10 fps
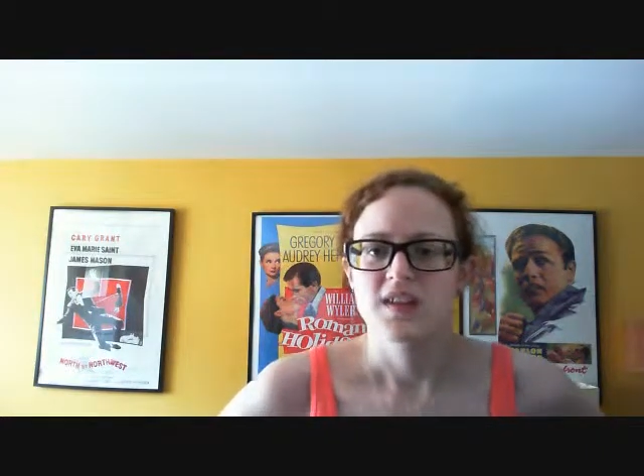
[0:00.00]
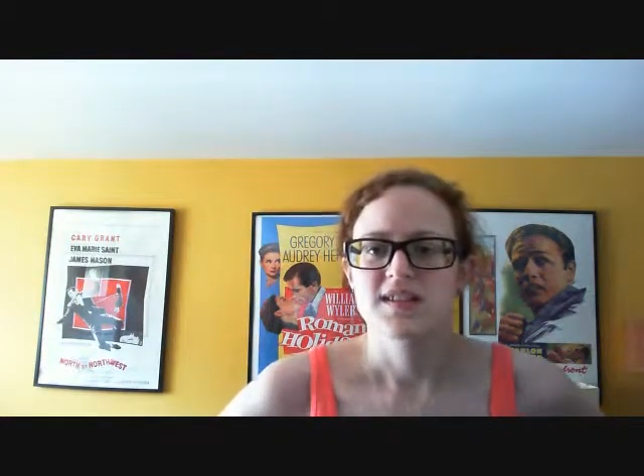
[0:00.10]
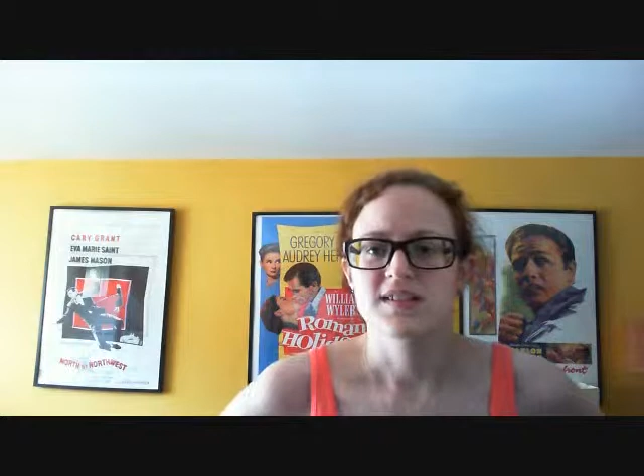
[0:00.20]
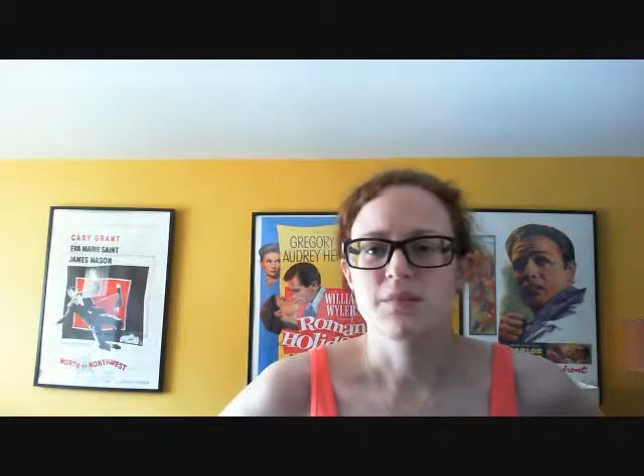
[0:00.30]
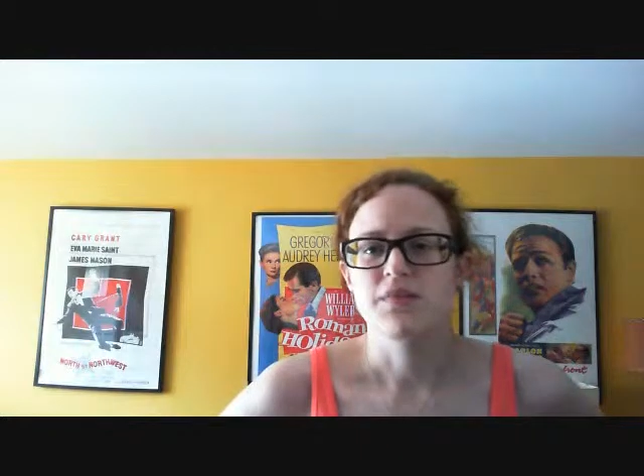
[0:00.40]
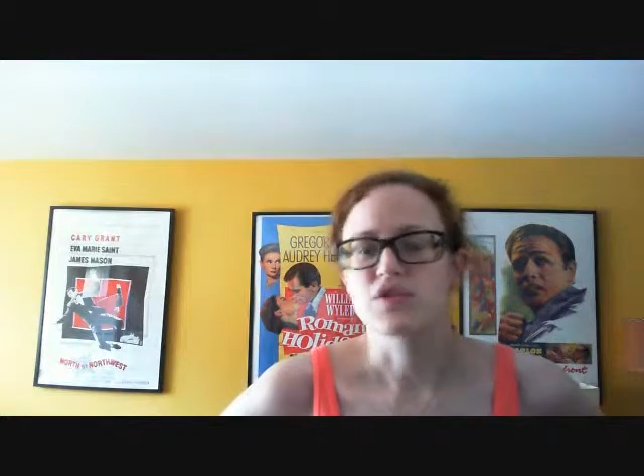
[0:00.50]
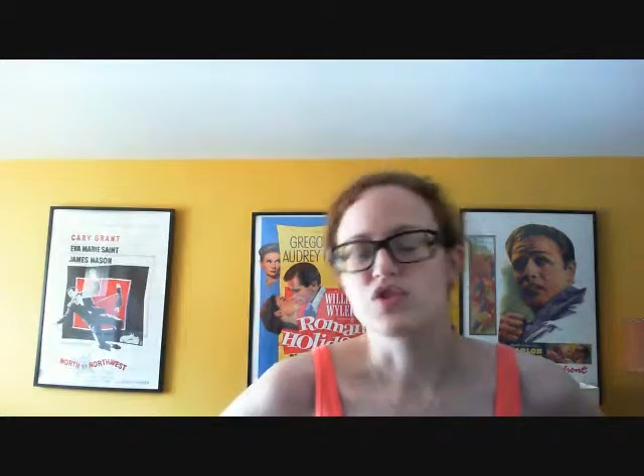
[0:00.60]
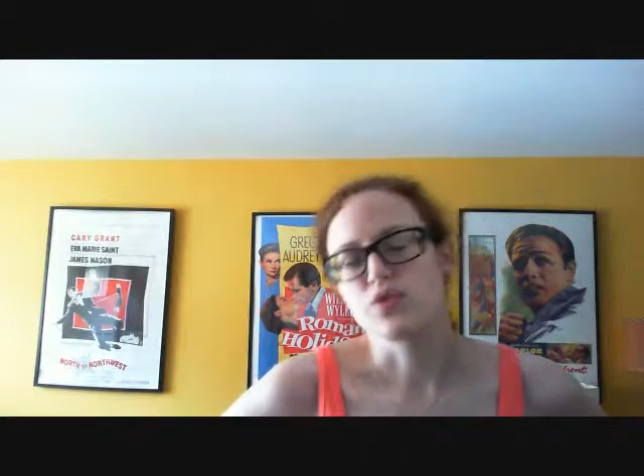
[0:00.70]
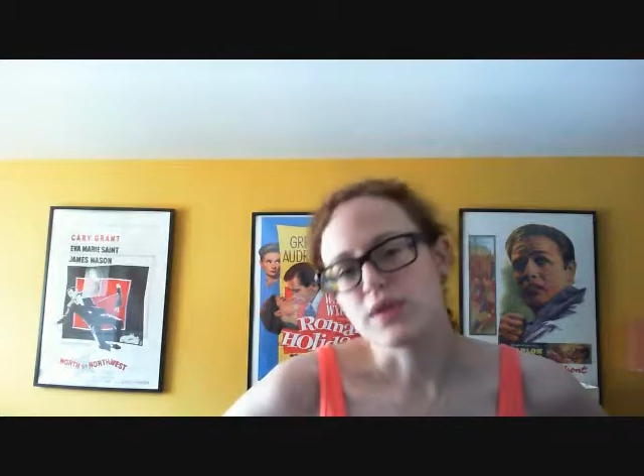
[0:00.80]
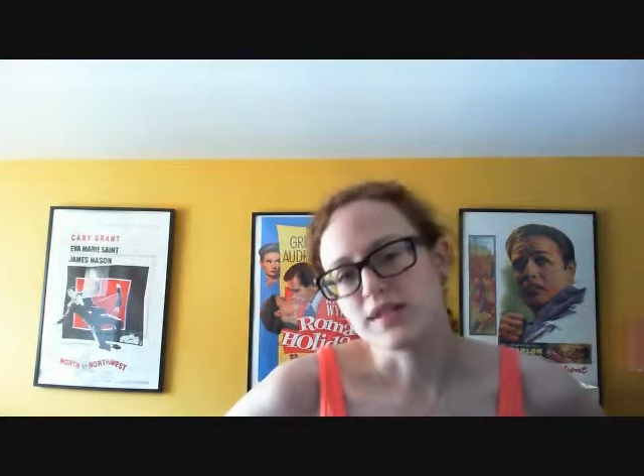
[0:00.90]
some of the
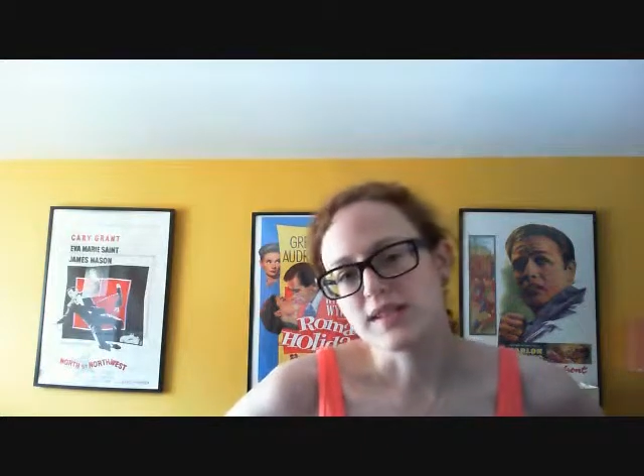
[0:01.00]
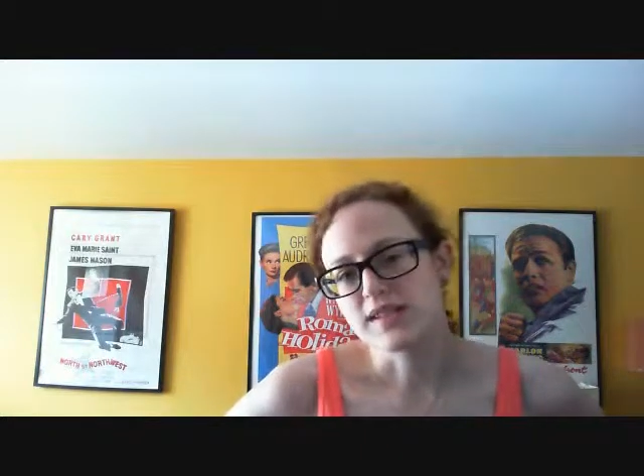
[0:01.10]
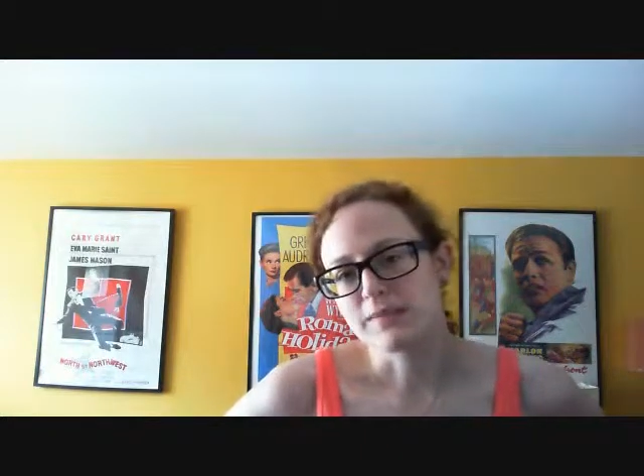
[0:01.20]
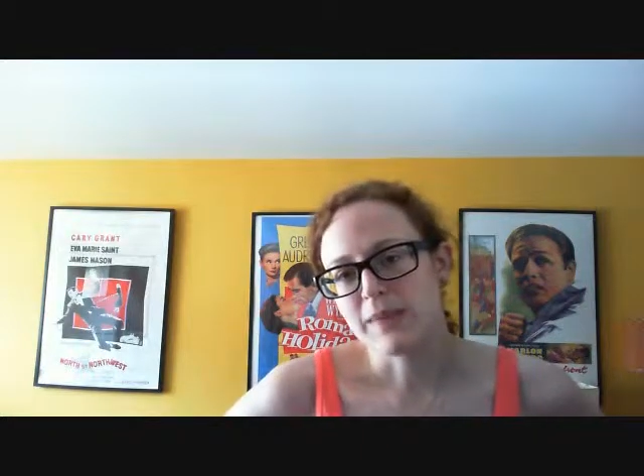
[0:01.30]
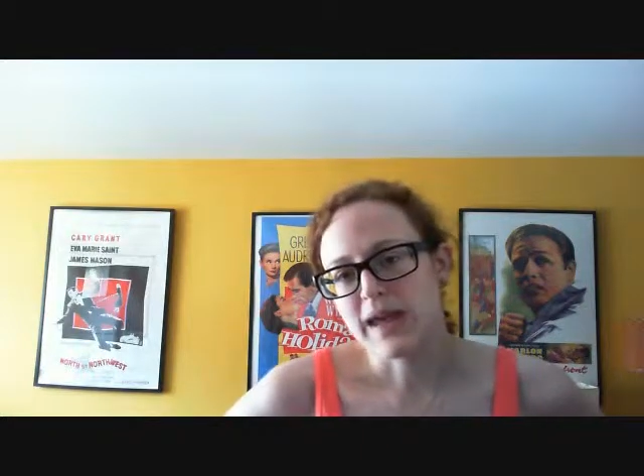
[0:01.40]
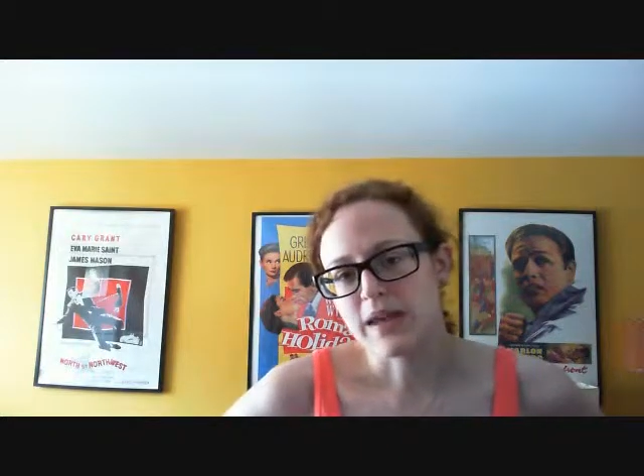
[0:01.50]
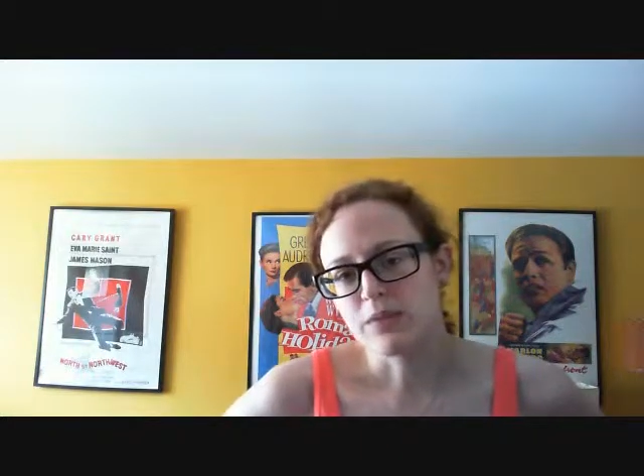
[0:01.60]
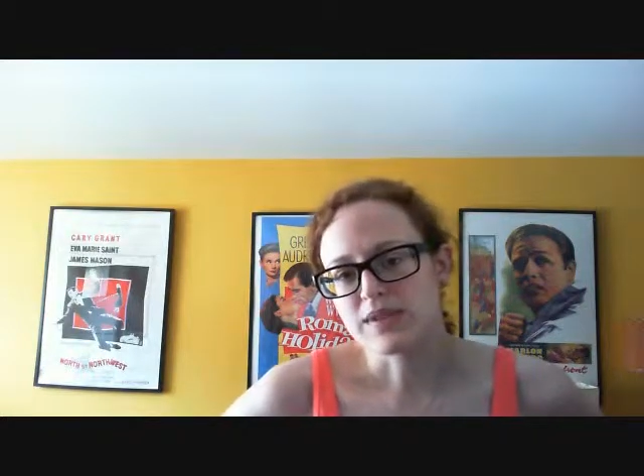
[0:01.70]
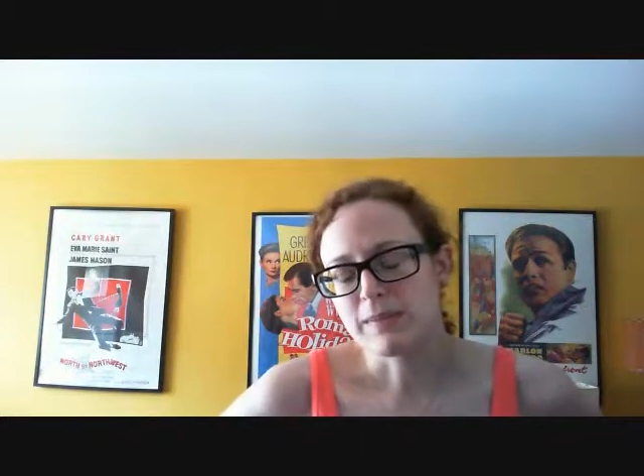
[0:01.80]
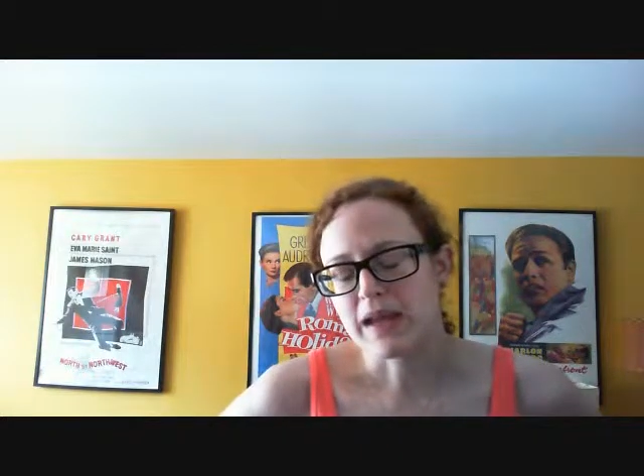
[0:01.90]
choices Maggie
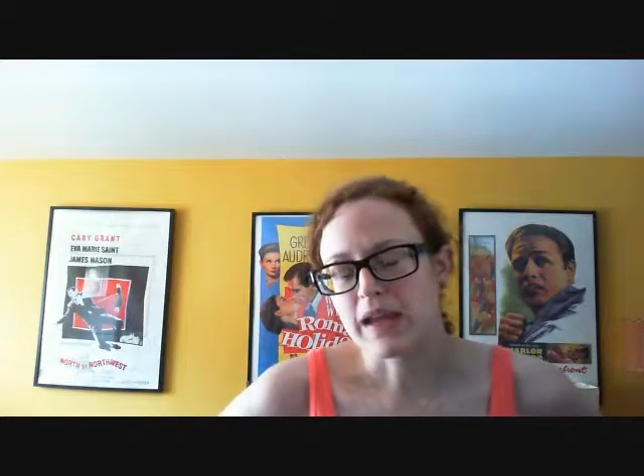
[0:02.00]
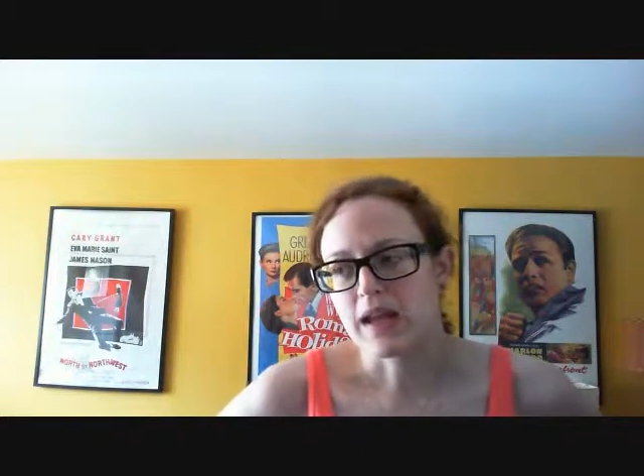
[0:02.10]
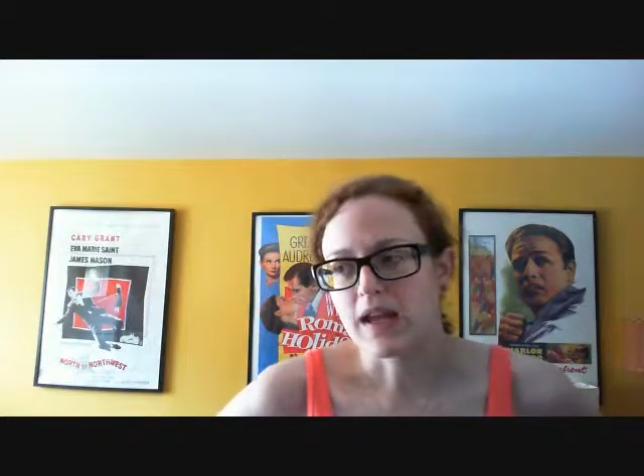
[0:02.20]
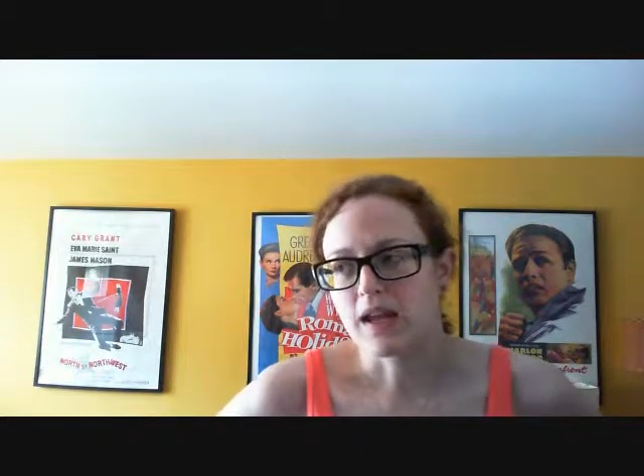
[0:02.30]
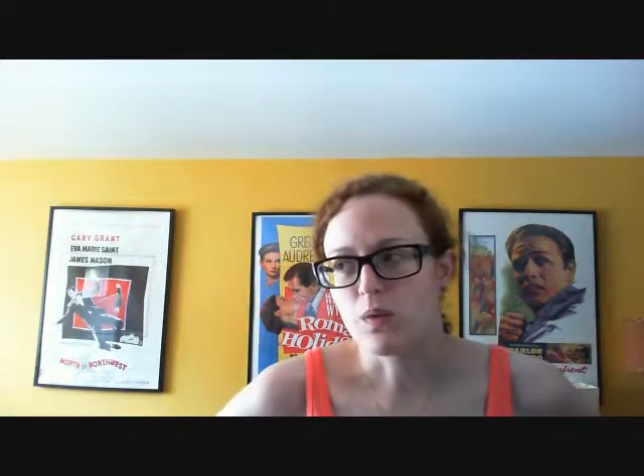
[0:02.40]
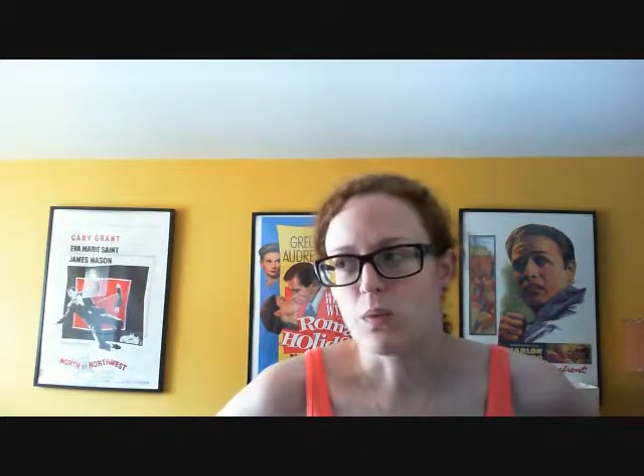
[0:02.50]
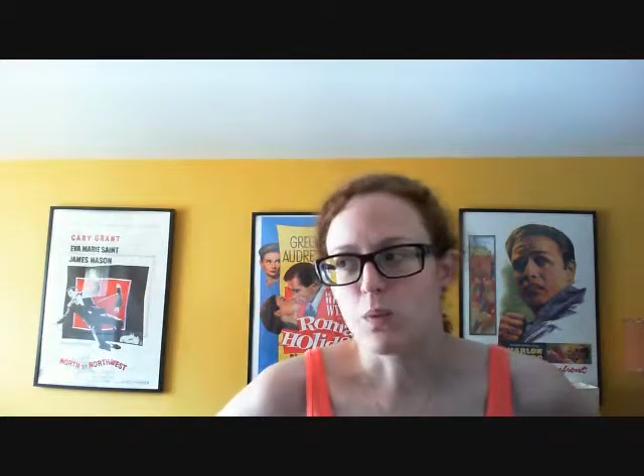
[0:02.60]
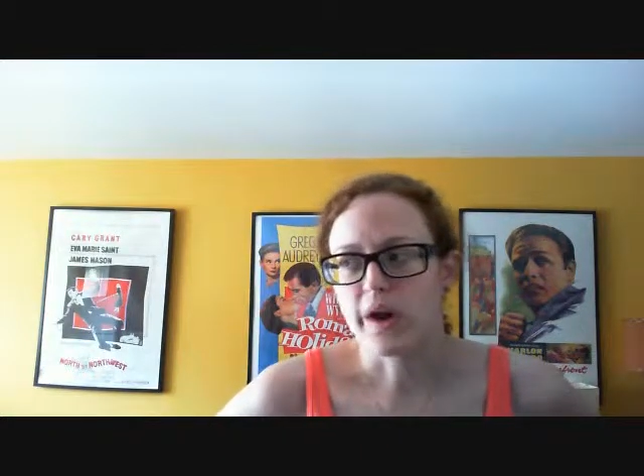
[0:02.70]
was making,